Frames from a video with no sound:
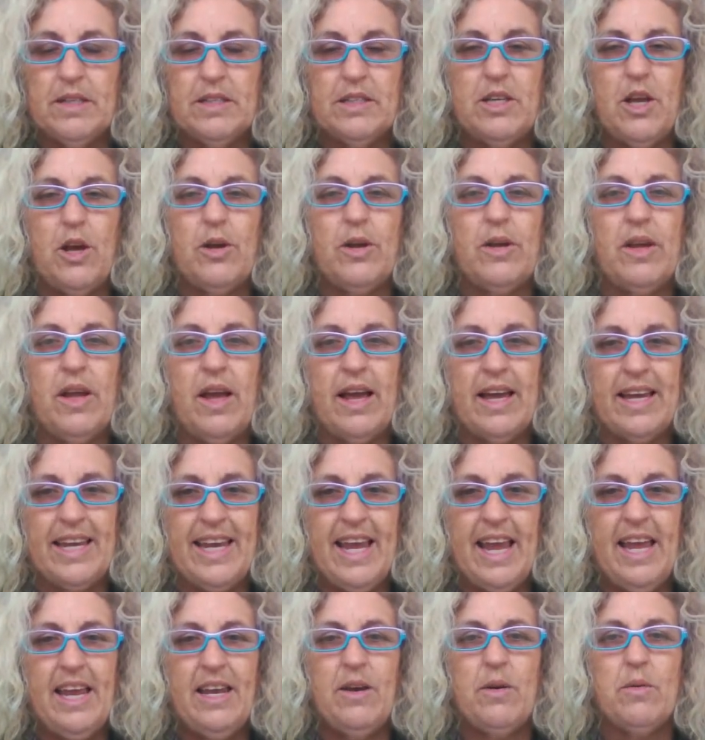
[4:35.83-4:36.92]
So
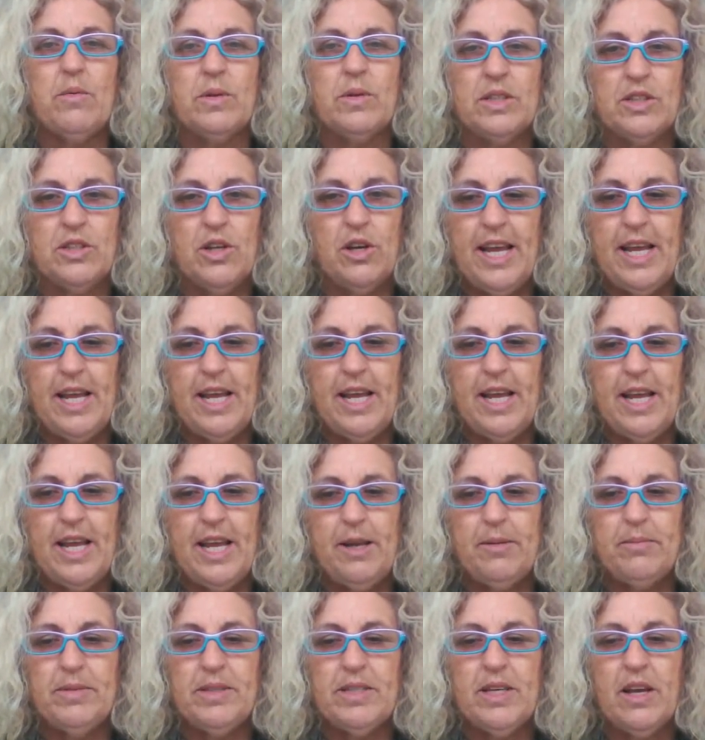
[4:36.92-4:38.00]
again, reserves
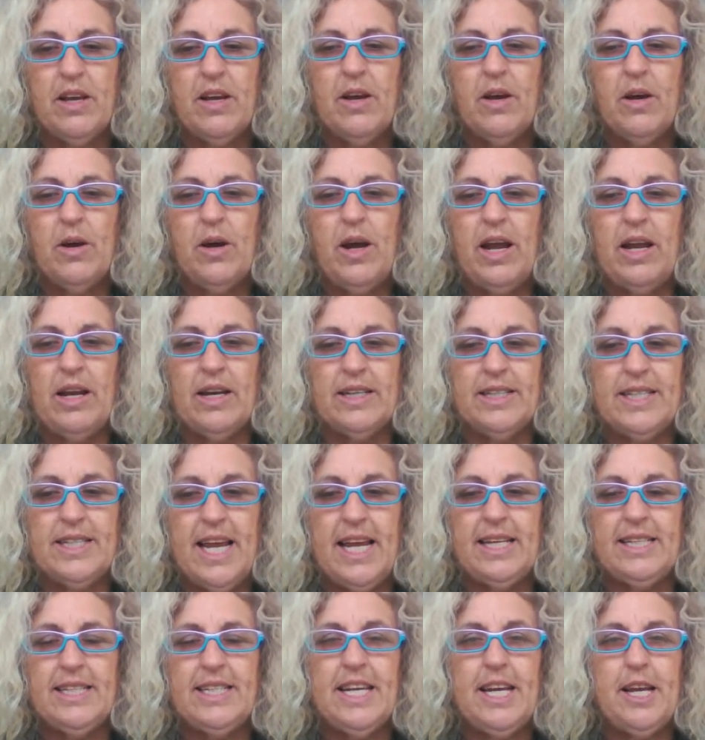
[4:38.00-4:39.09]
teams in a
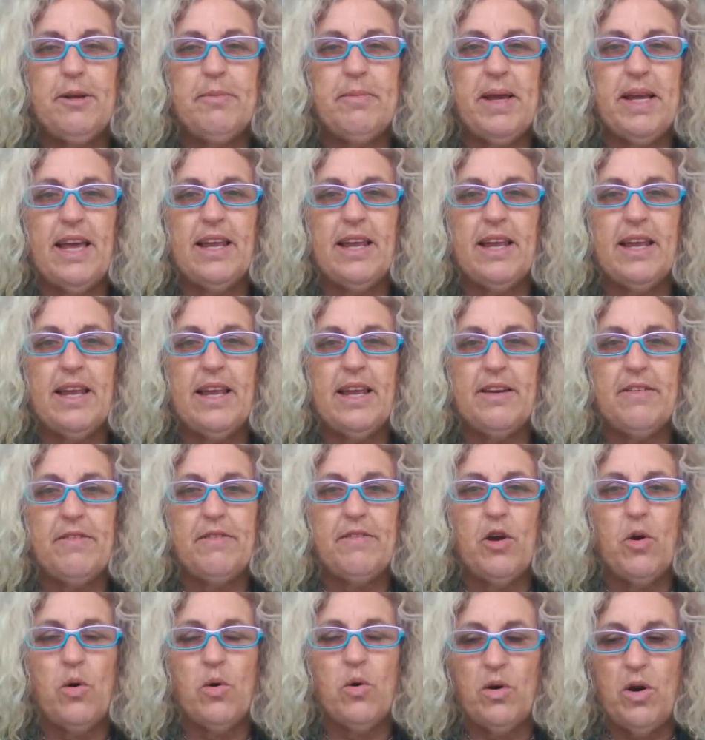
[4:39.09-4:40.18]
10-team
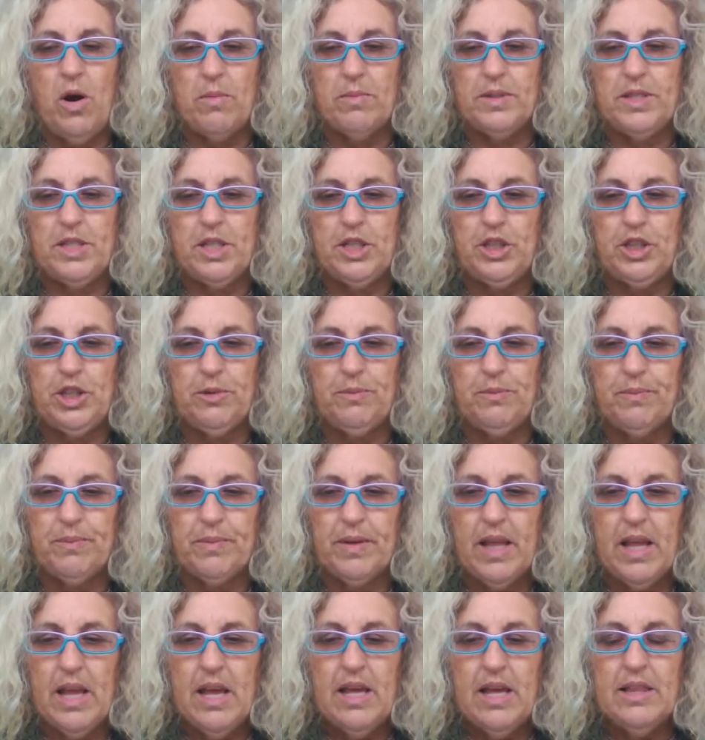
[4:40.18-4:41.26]
SANFL competition.
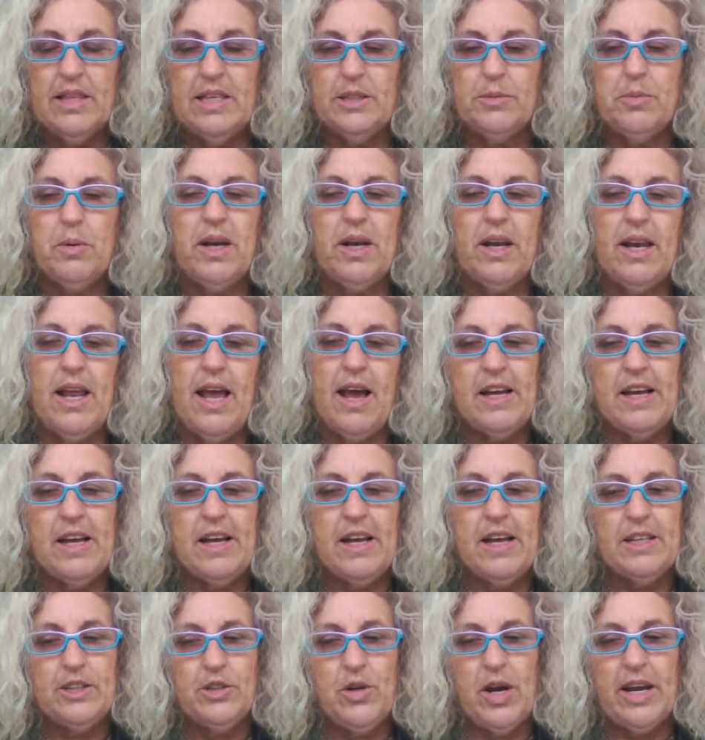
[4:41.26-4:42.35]
This would allow
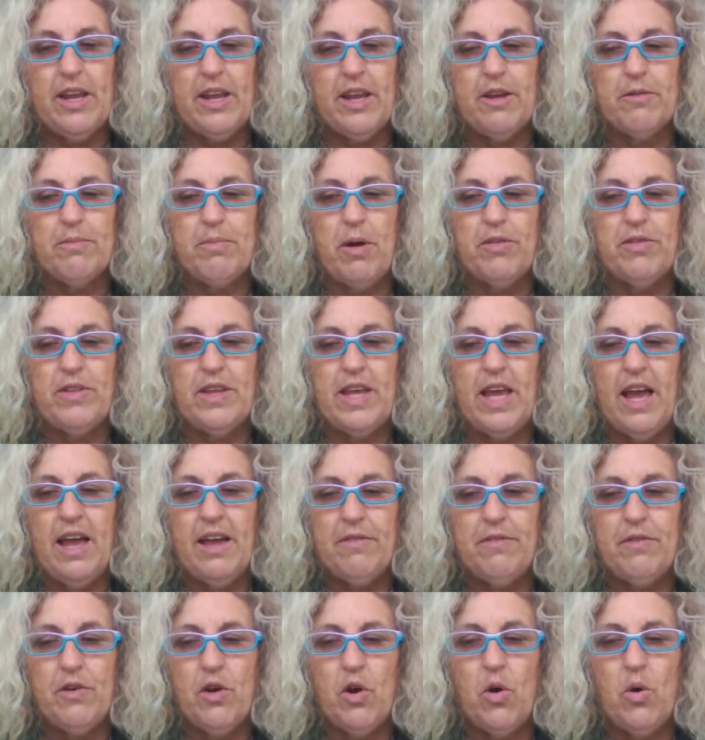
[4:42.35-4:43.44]
fast-tracking of both the
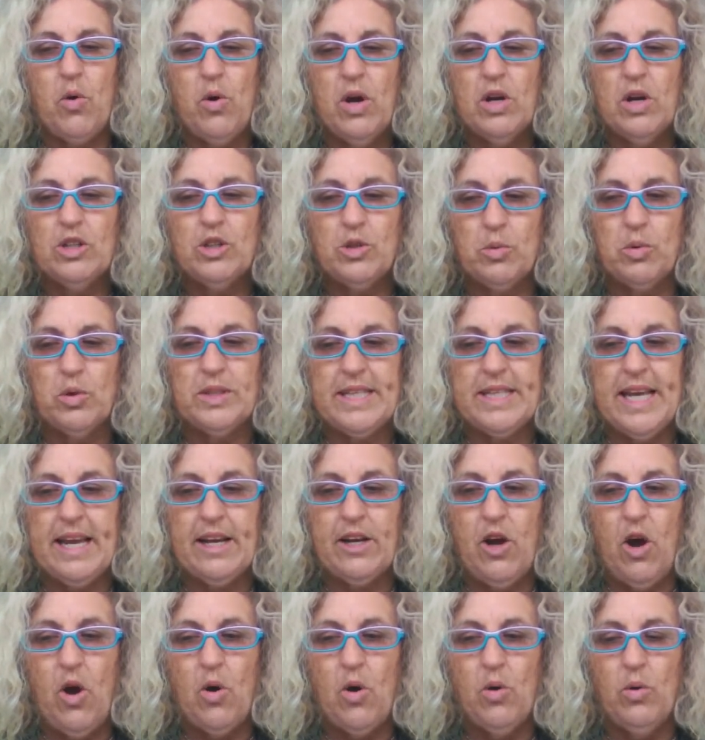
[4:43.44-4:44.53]
AFL towards our
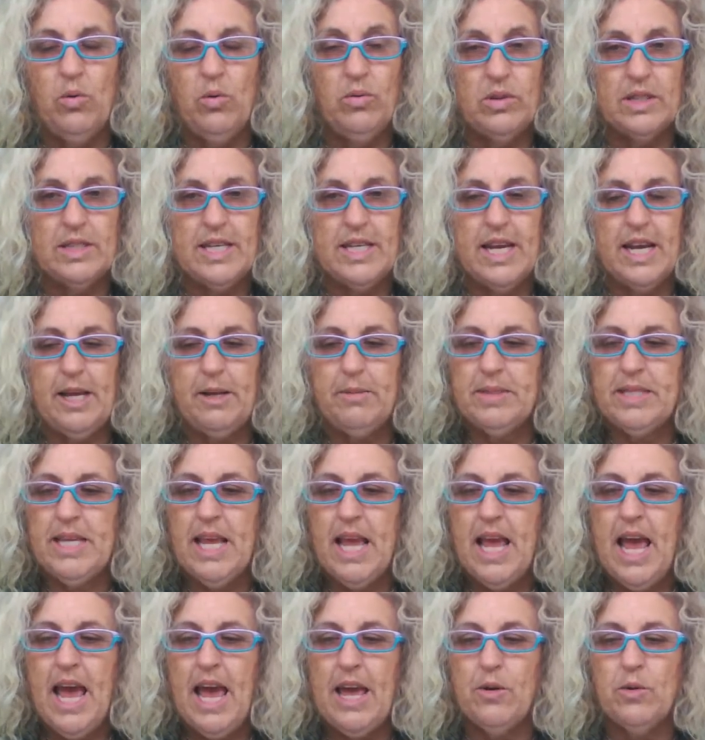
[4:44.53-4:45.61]
goal, the teams,
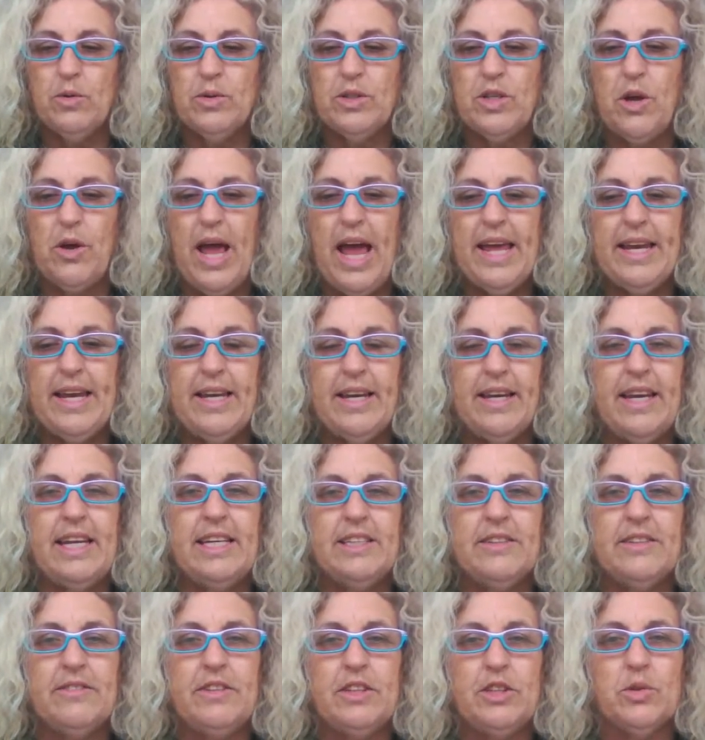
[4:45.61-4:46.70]
and also aid in
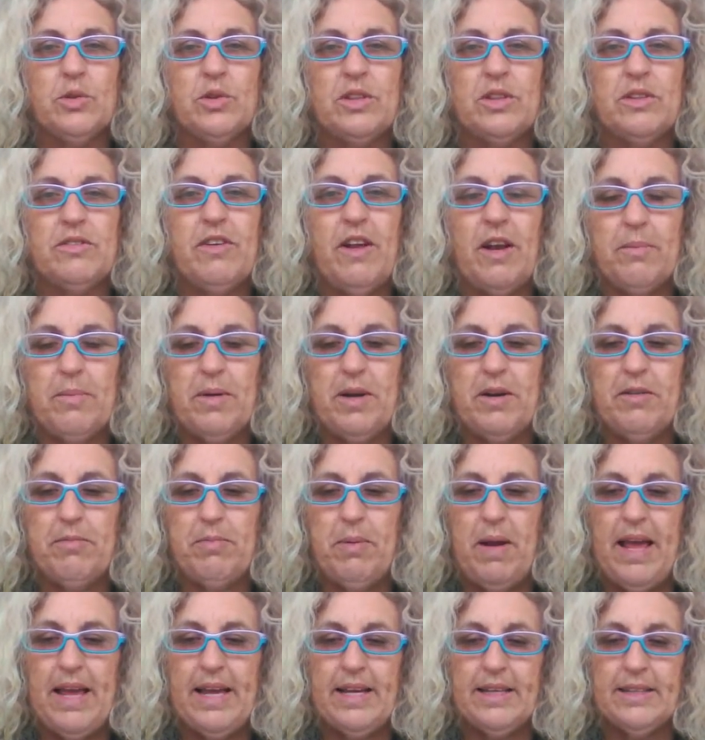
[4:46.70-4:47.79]
individual development of
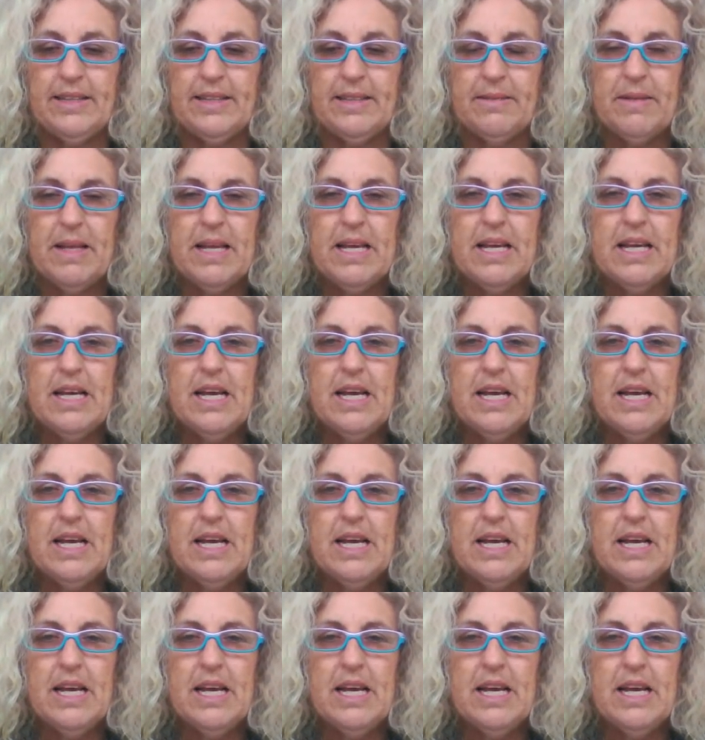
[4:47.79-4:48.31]
players.